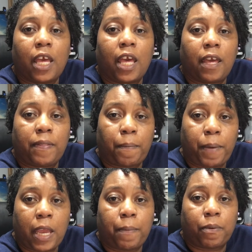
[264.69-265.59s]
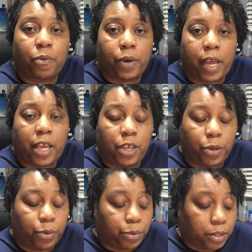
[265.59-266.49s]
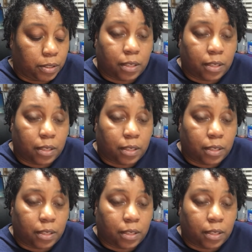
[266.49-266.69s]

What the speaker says: and the paper, what I use.